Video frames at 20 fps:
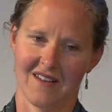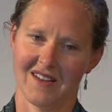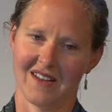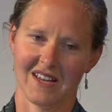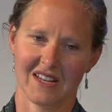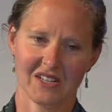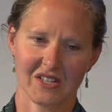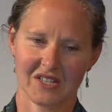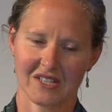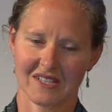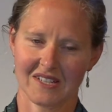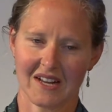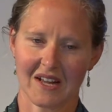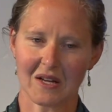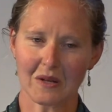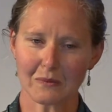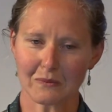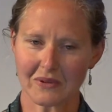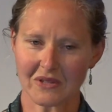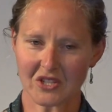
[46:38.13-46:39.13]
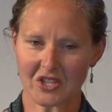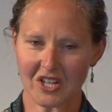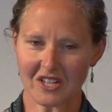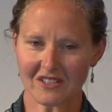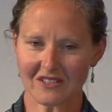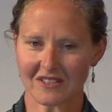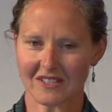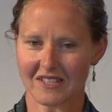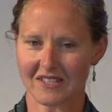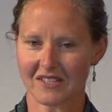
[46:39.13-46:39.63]
I couldn't help but
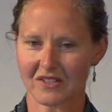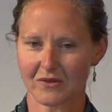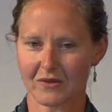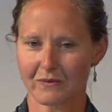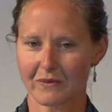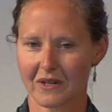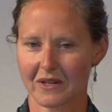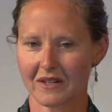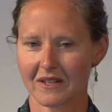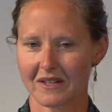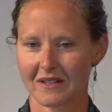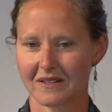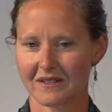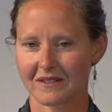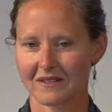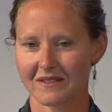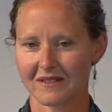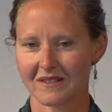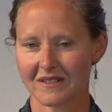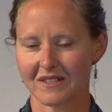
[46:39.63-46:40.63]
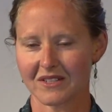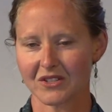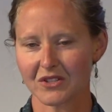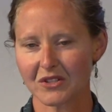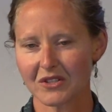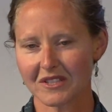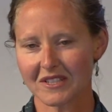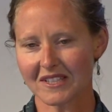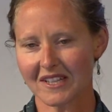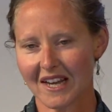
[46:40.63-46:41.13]
chuckle at this remark. It
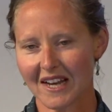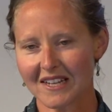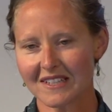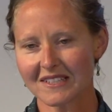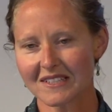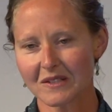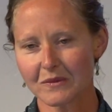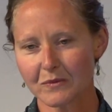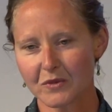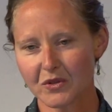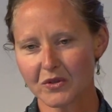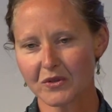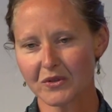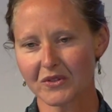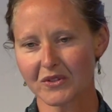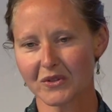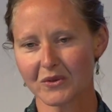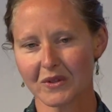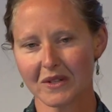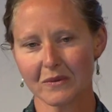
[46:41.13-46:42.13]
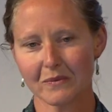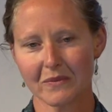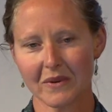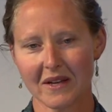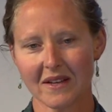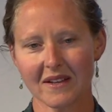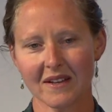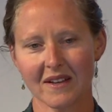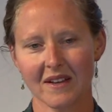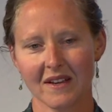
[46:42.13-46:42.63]
certainly has some truth to it,
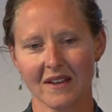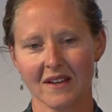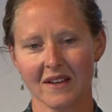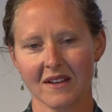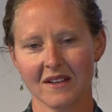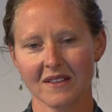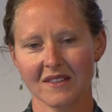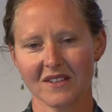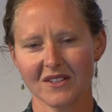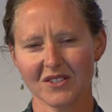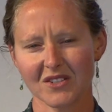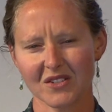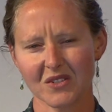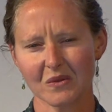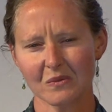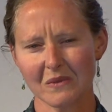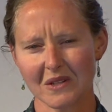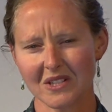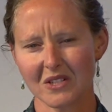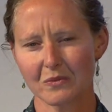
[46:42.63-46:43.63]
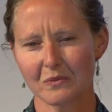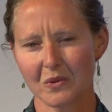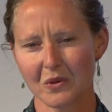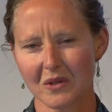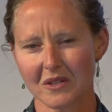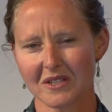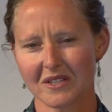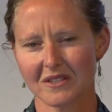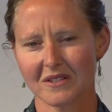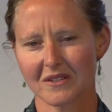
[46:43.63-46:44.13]
but there's so much
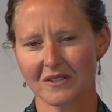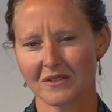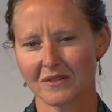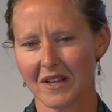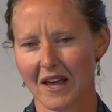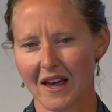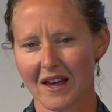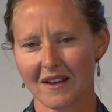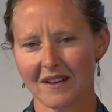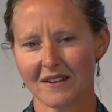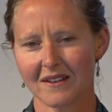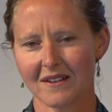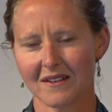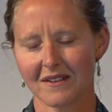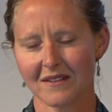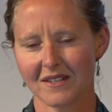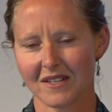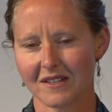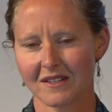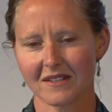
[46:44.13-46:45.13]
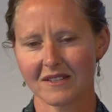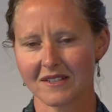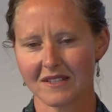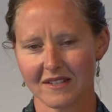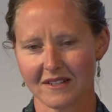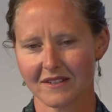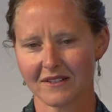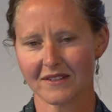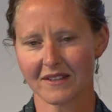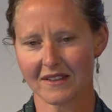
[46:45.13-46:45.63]
more to that to
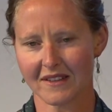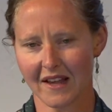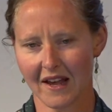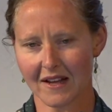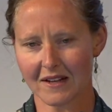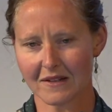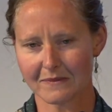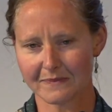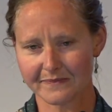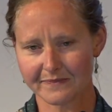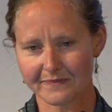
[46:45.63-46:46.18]
consider than that.